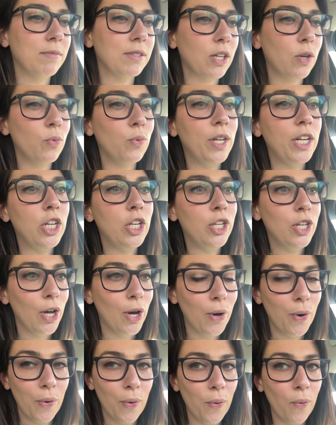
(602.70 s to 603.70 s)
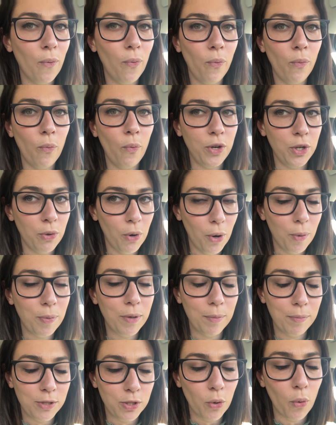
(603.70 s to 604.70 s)
Like, we know when you open
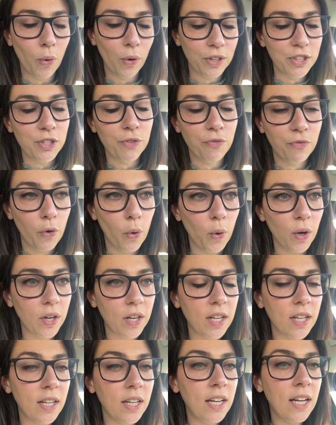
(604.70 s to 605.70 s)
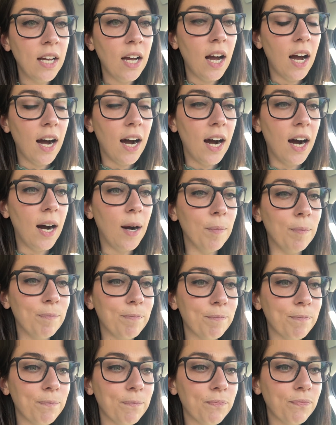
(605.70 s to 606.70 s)
up a door, it's a Ford.
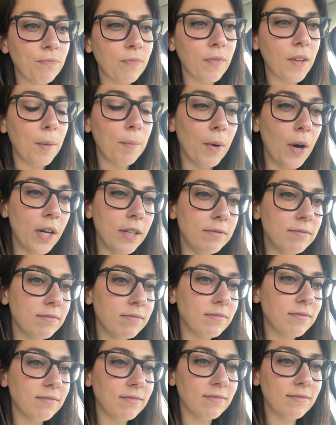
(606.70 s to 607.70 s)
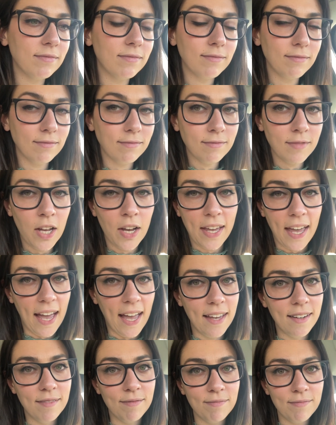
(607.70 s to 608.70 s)
But
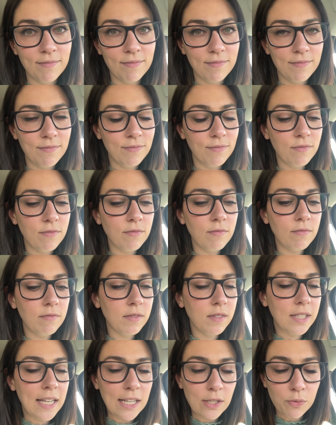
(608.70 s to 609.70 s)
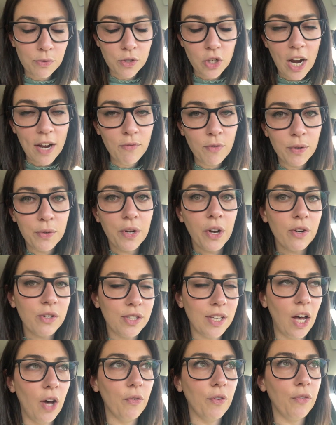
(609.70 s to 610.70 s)
again, test drive one
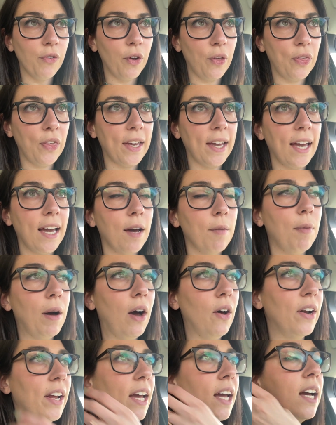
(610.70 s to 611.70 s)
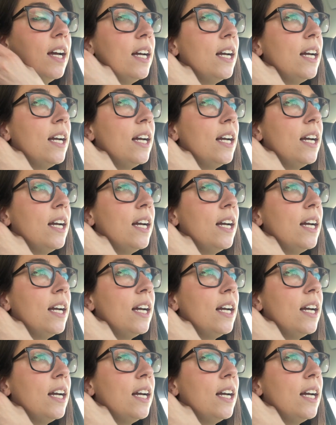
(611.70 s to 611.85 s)
yourself if you're thinking about it.